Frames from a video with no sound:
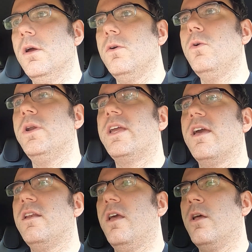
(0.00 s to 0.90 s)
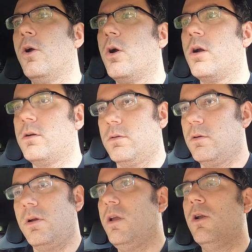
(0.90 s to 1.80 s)
hoonigan in
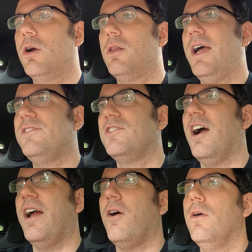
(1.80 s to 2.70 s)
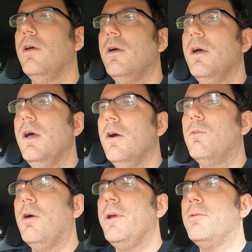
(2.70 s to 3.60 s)
our lifestyle.
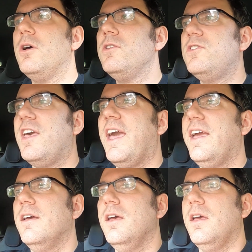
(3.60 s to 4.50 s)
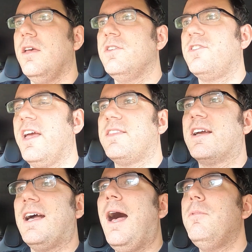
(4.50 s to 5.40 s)
What we will say is that the
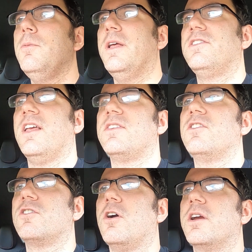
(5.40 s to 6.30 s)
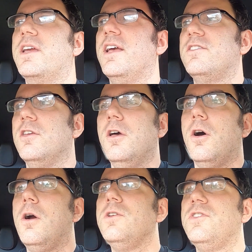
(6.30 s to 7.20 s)
compliments that this car gets
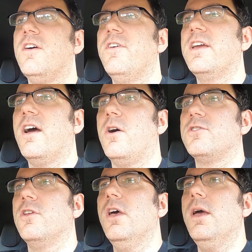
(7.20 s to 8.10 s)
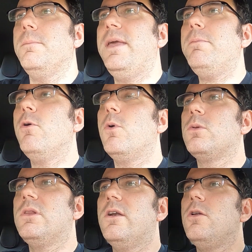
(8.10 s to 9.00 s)
are something else. People will
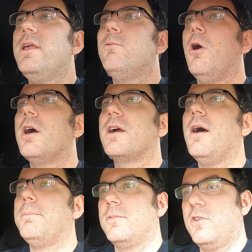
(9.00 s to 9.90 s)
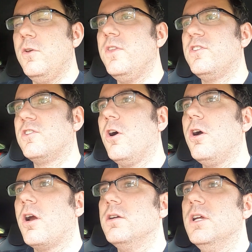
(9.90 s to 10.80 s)
literally walk up to this
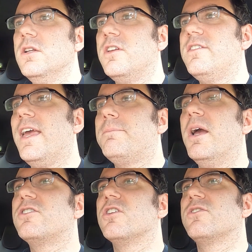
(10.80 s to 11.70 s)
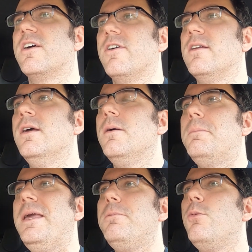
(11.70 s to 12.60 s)
car to take pictures of it.
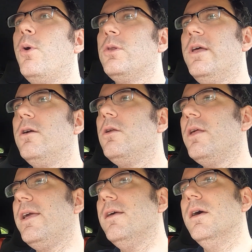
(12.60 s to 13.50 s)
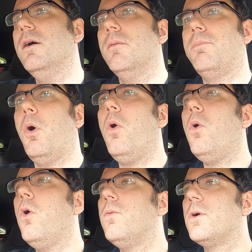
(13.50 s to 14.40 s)
People will literally
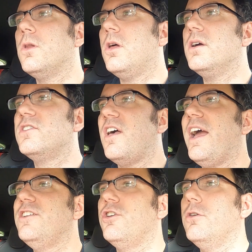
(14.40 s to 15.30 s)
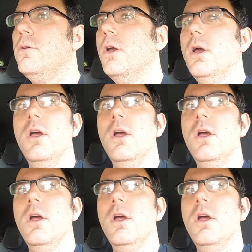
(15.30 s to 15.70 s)
pull over alongside you